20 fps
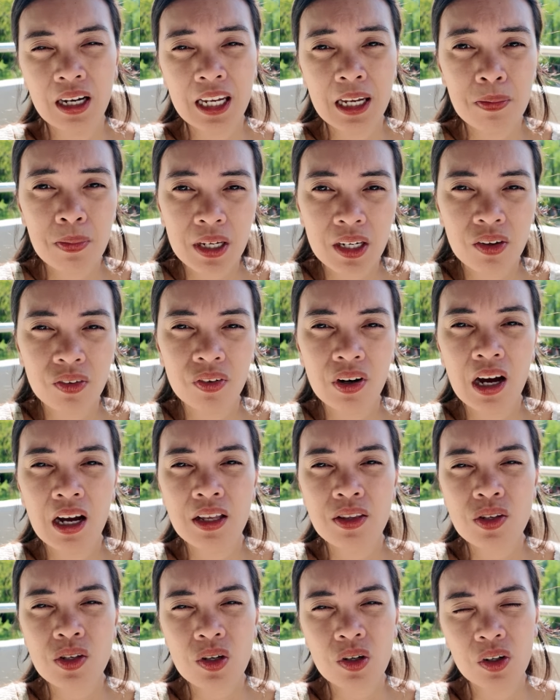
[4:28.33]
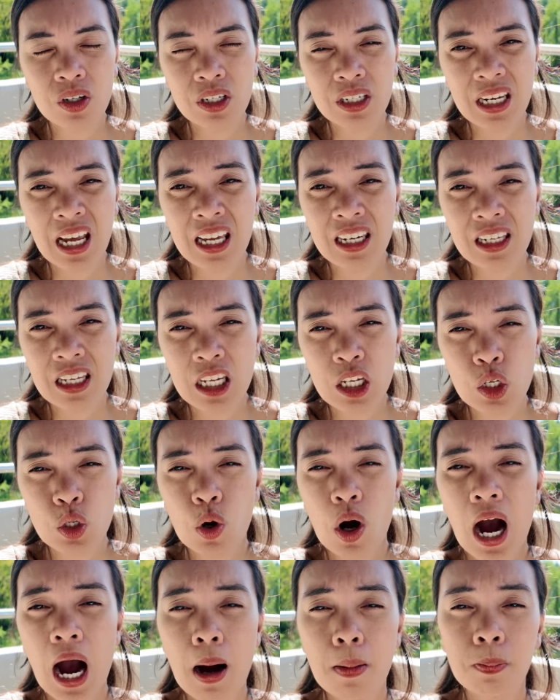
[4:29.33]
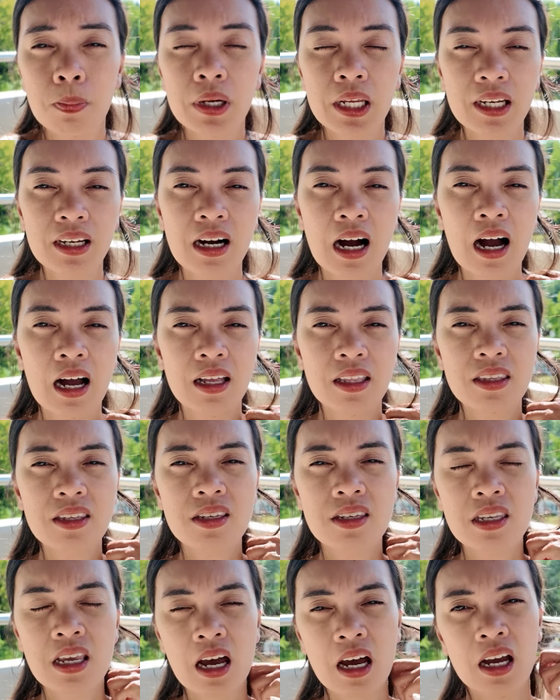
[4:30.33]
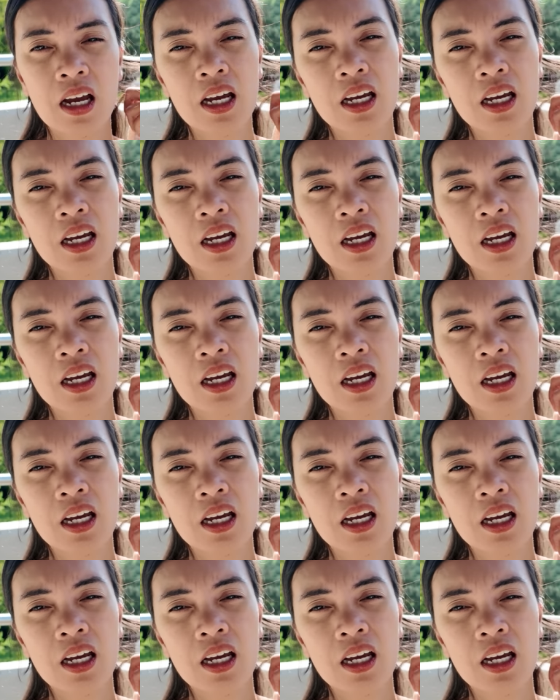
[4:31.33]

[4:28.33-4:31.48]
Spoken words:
immigrants or non-EU applicants,